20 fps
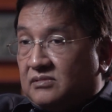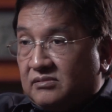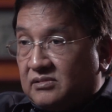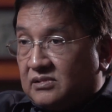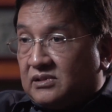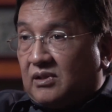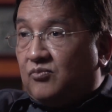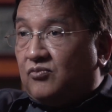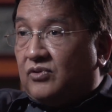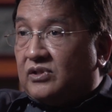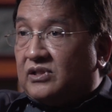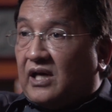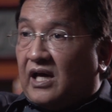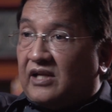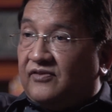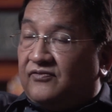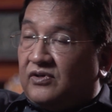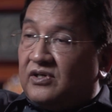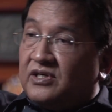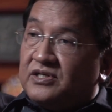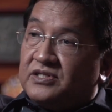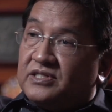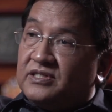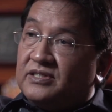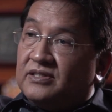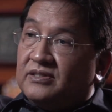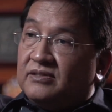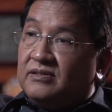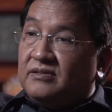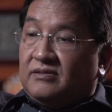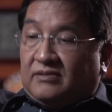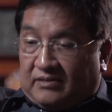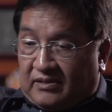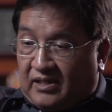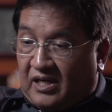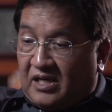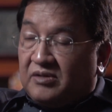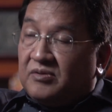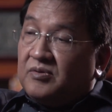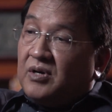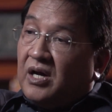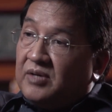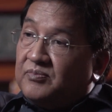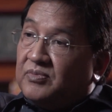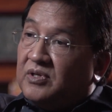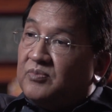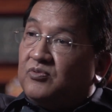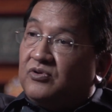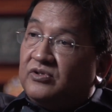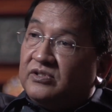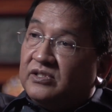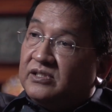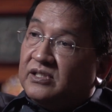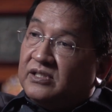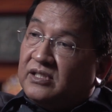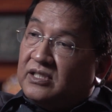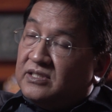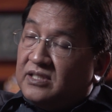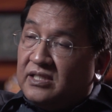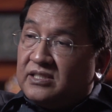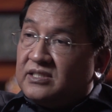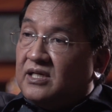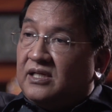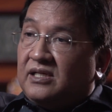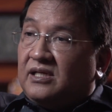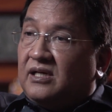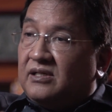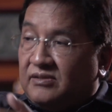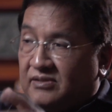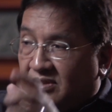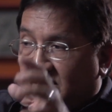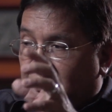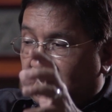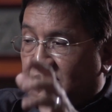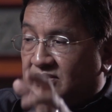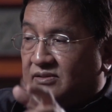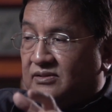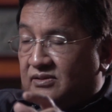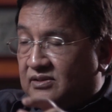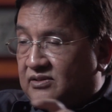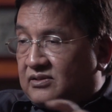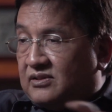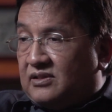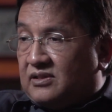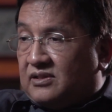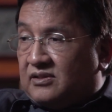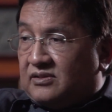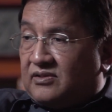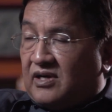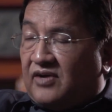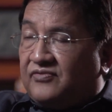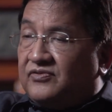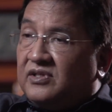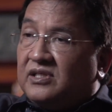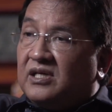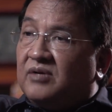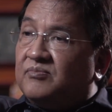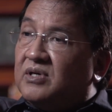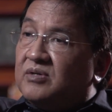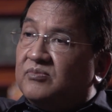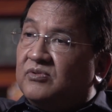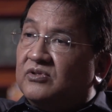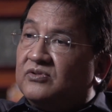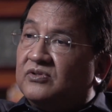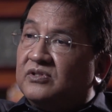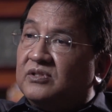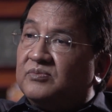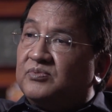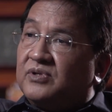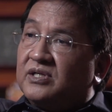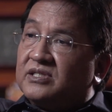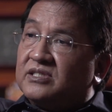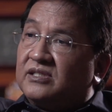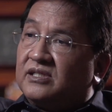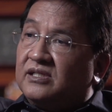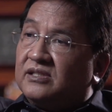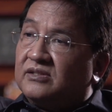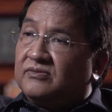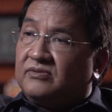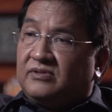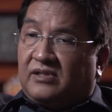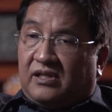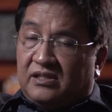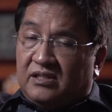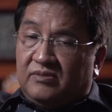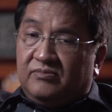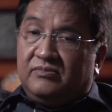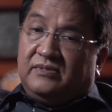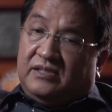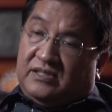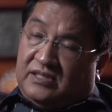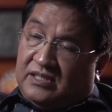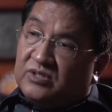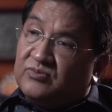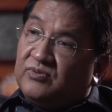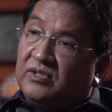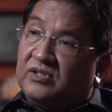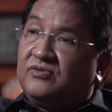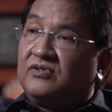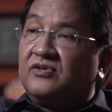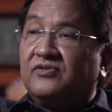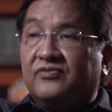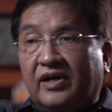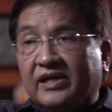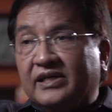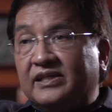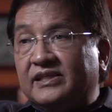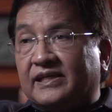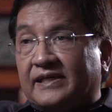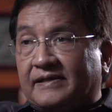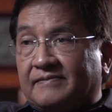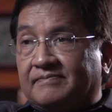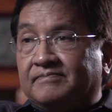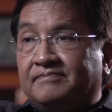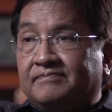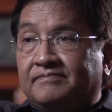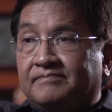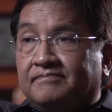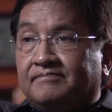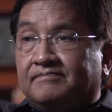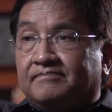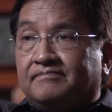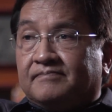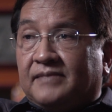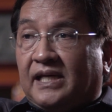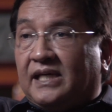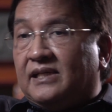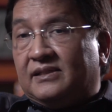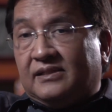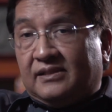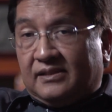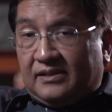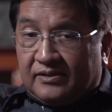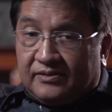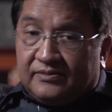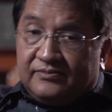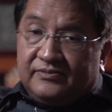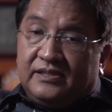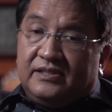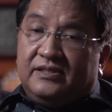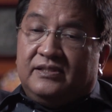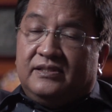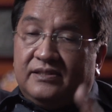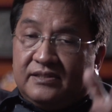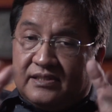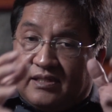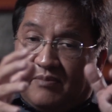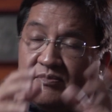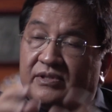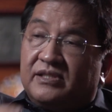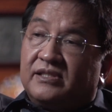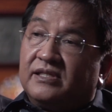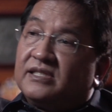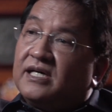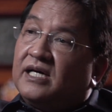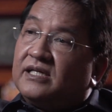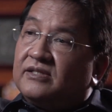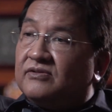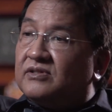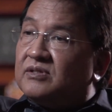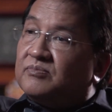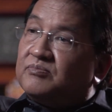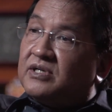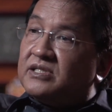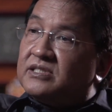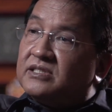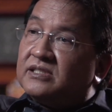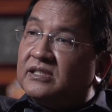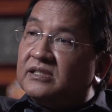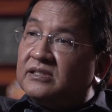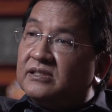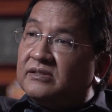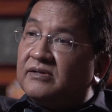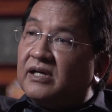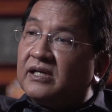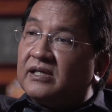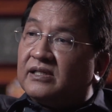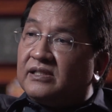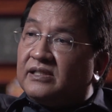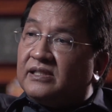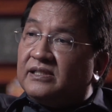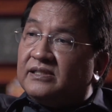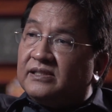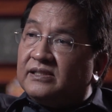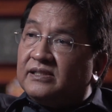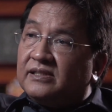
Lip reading: somewhat adverse, I reported it as is. I drafted a memo to the President to tell him this is what we're finding. And we submitted that to the President directly.